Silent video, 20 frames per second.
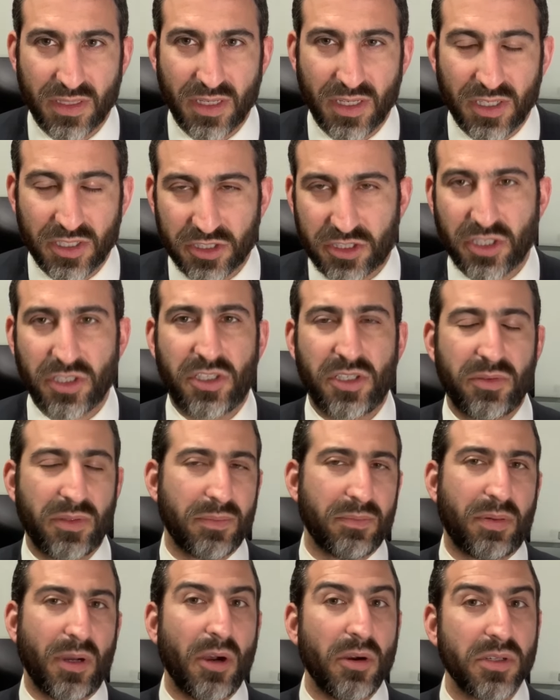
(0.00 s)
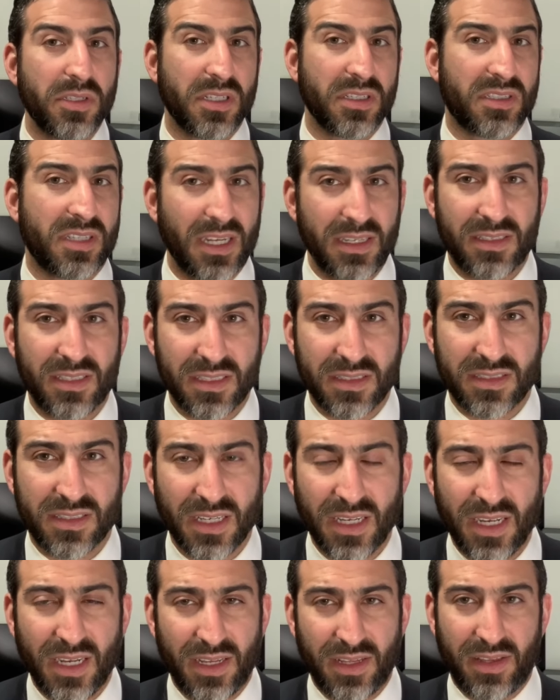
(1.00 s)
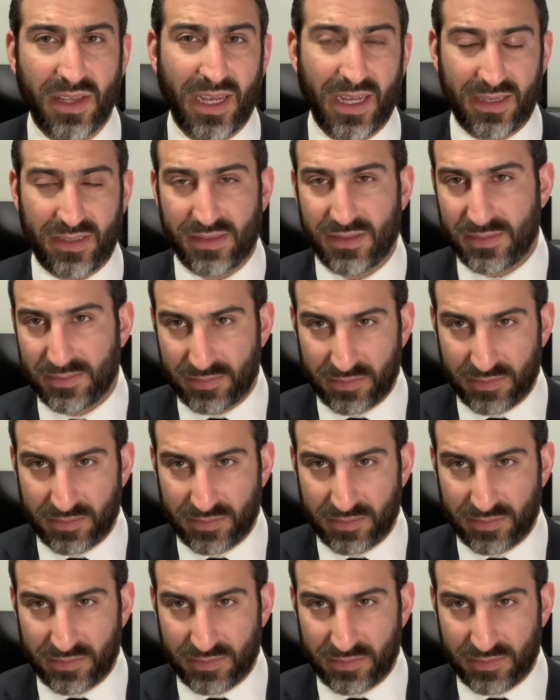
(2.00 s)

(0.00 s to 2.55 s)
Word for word: Should you impose a sentence that